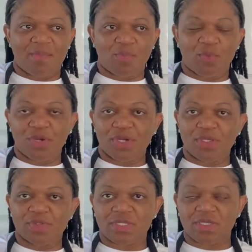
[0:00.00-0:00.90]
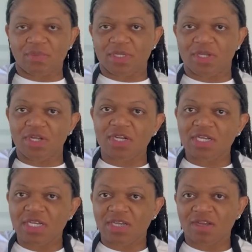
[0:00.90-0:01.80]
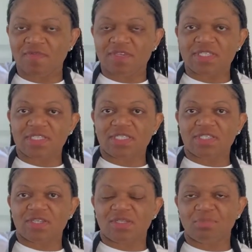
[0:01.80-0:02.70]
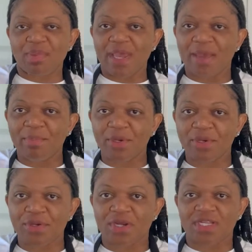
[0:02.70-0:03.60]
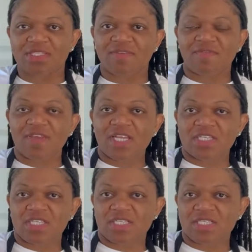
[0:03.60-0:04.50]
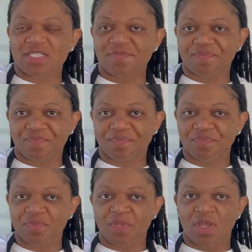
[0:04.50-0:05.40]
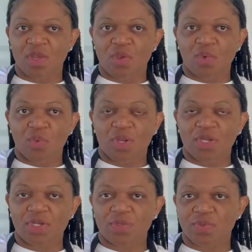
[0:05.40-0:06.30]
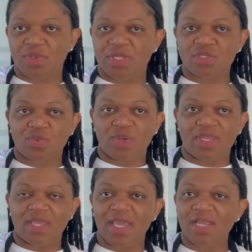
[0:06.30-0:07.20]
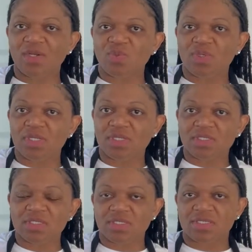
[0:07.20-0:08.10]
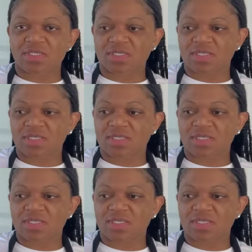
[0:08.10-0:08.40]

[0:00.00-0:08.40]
We're going to use a little bit of garlic, obviously salt and pepper, lots of veggies. We're going to do this with egg noodles,